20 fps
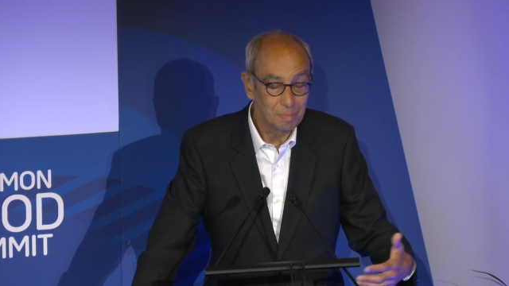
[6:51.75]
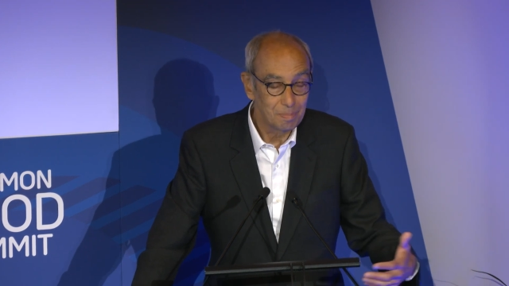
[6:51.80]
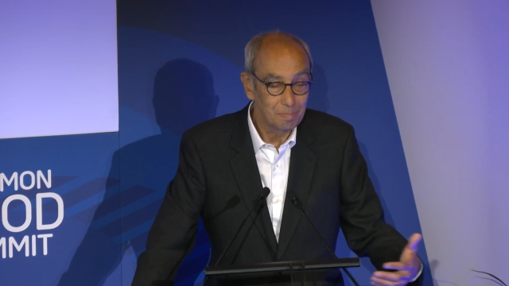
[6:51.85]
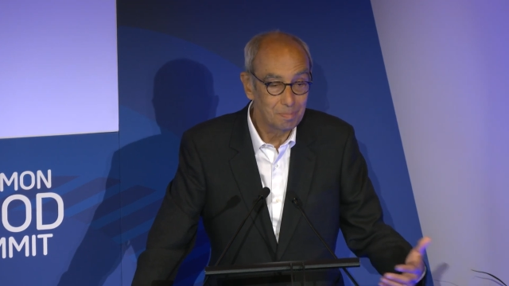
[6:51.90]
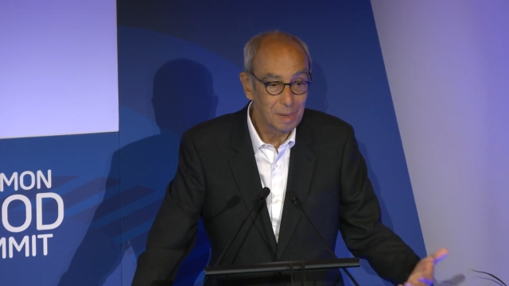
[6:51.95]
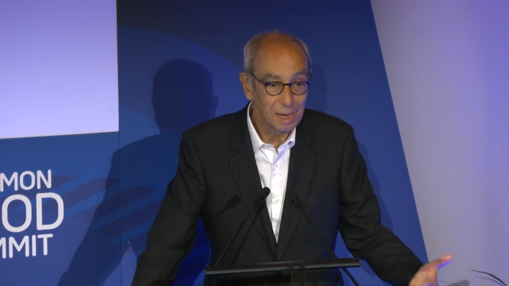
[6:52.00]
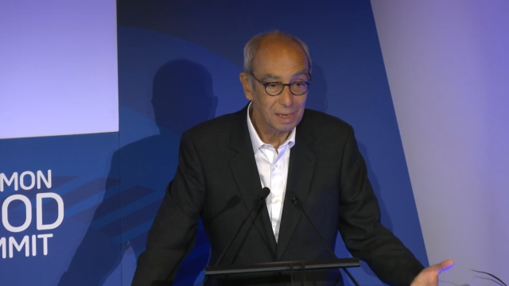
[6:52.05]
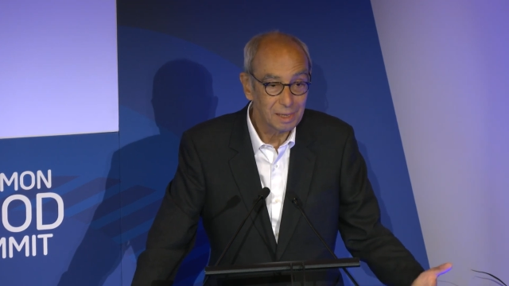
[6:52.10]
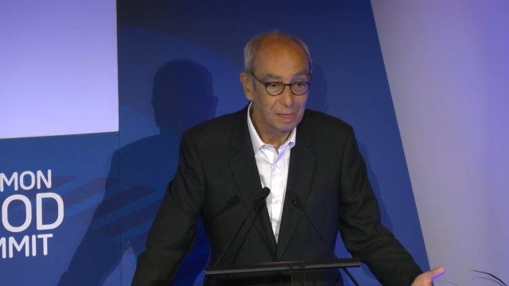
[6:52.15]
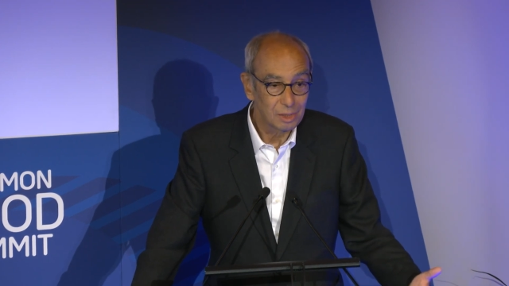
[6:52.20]

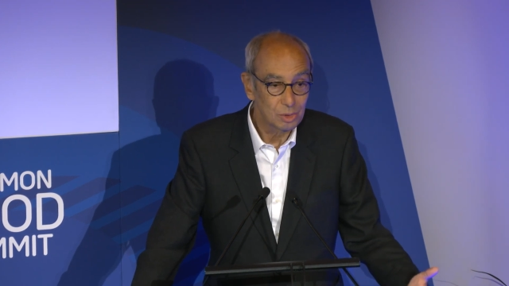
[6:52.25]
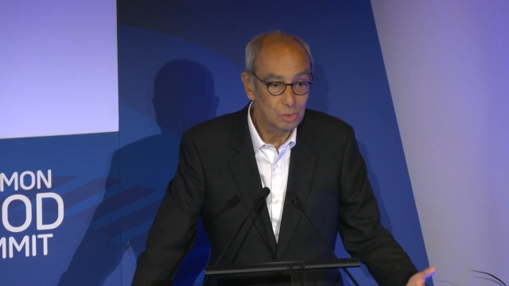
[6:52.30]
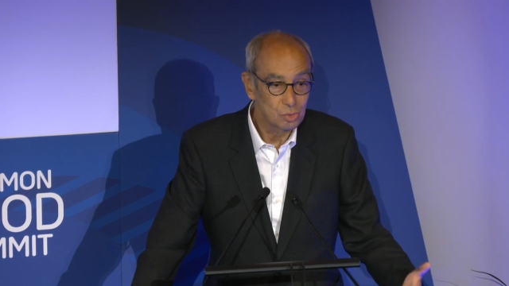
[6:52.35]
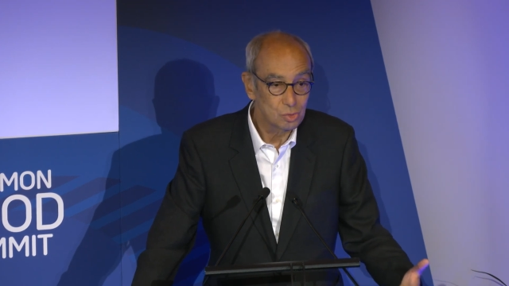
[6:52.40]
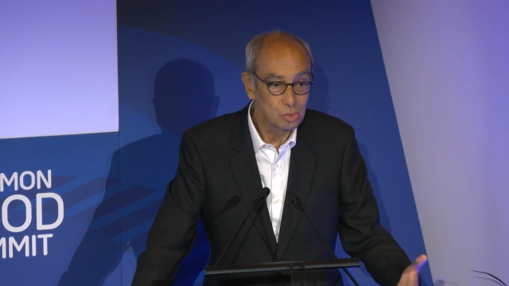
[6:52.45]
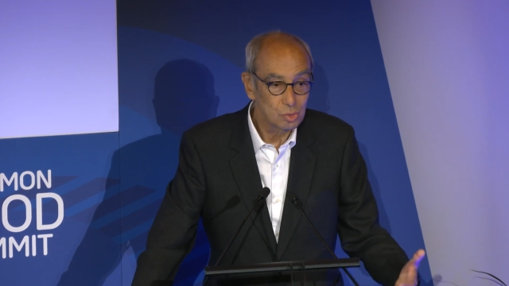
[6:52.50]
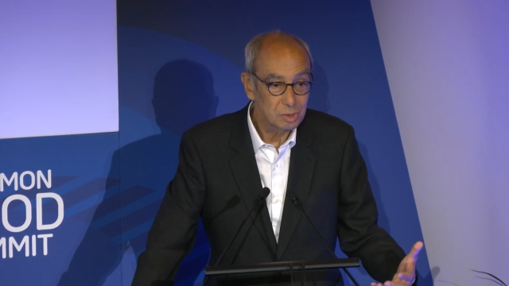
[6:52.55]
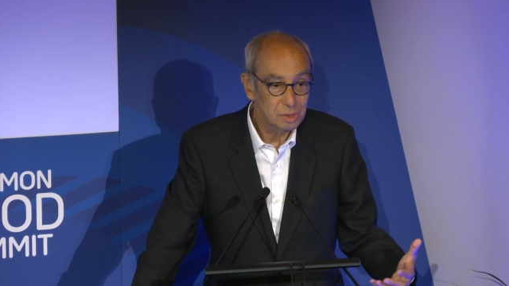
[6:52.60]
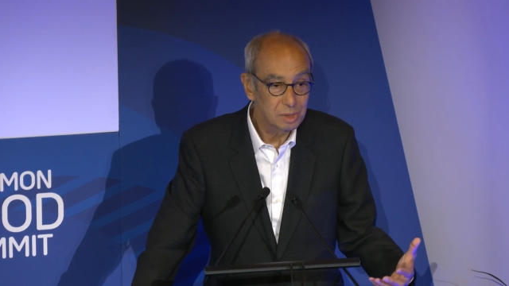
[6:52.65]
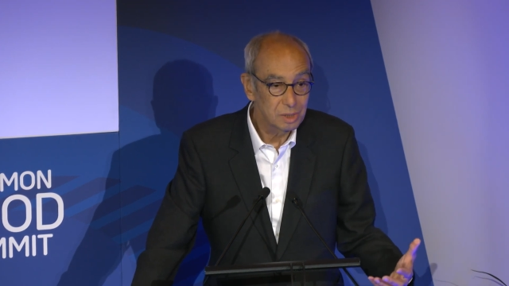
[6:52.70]

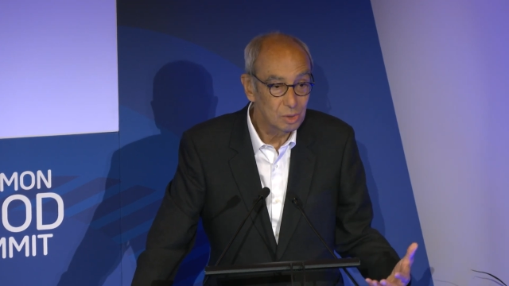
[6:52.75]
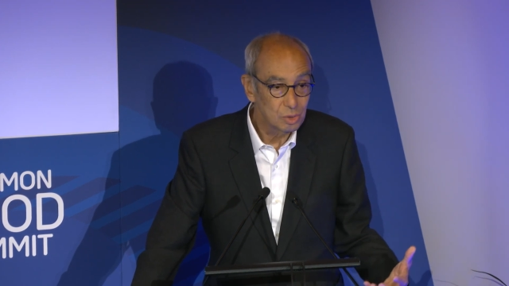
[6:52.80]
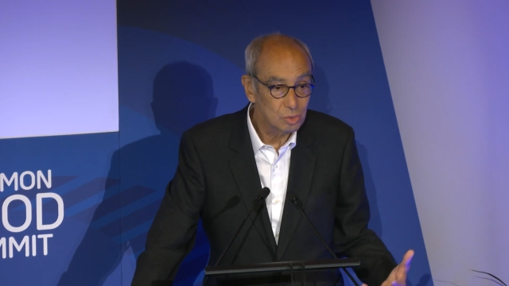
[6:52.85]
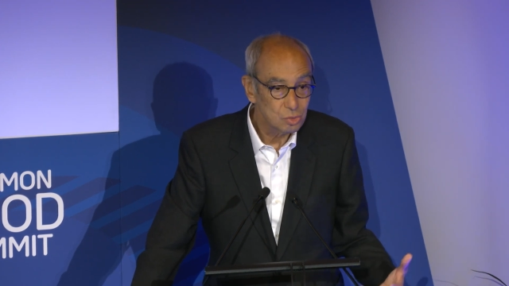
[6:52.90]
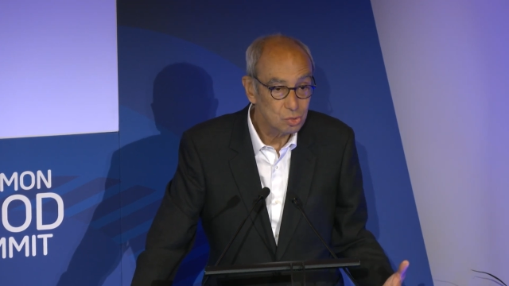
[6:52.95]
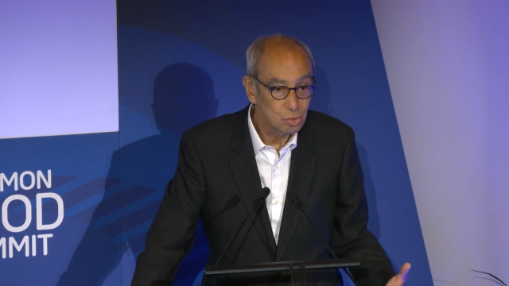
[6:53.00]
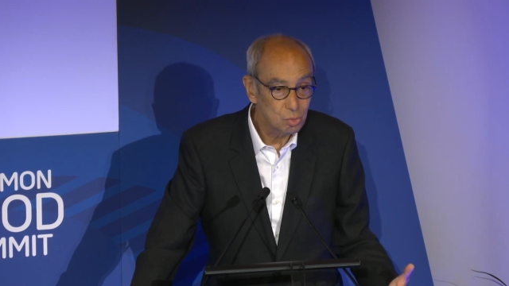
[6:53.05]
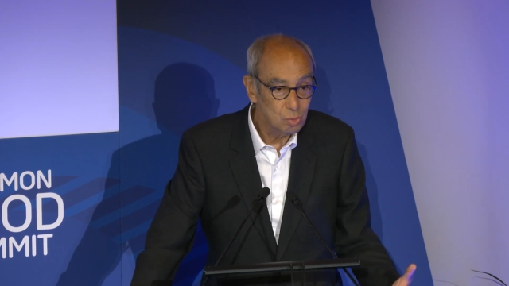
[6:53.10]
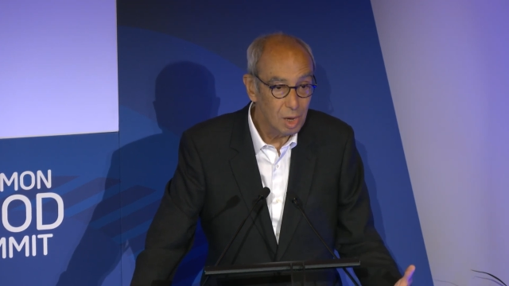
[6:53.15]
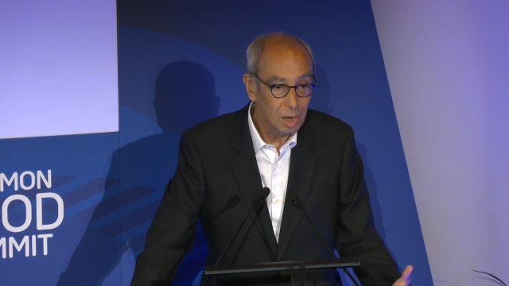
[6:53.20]
is
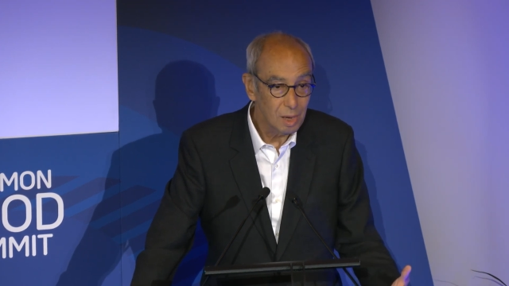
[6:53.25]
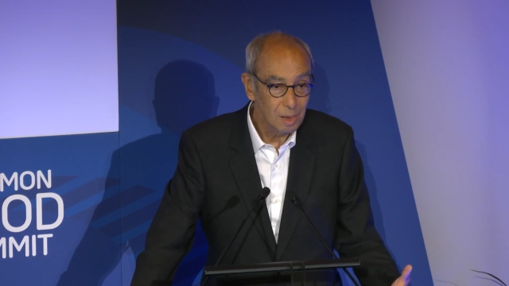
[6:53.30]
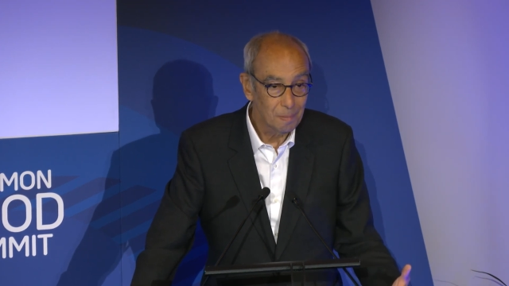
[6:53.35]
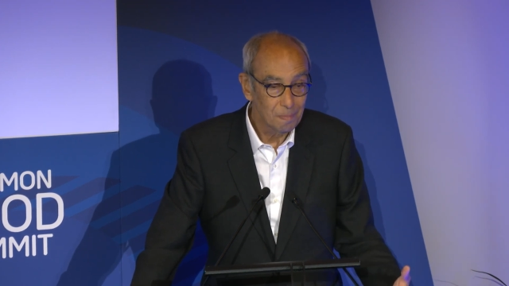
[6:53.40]
effective.